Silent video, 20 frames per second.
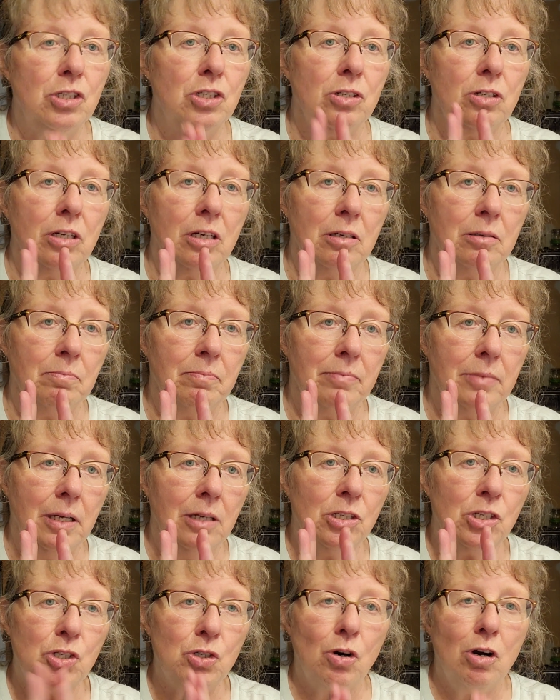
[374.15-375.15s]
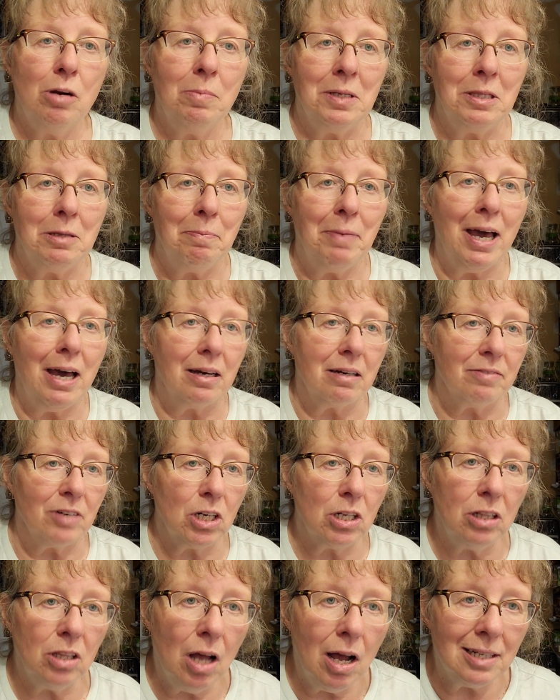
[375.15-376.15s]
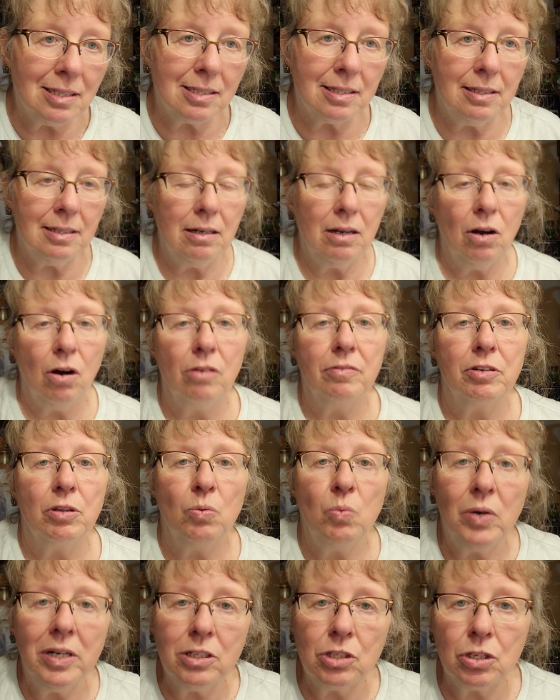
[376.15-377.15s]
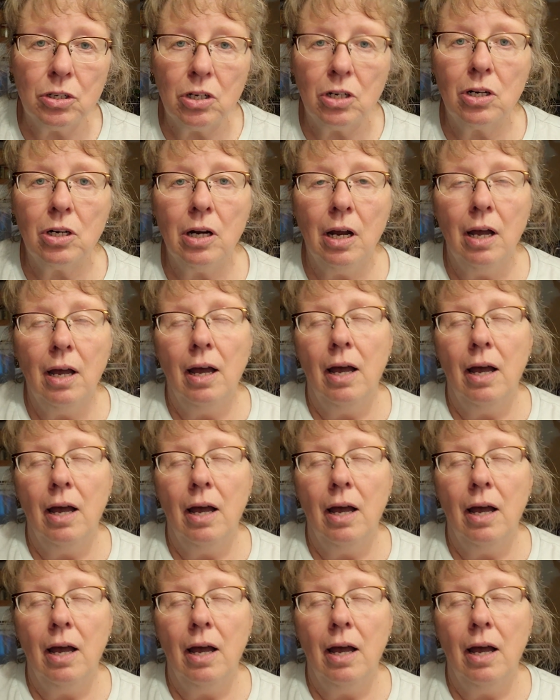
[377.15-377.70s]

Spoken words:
so you can store them in the back of a closet over the winter,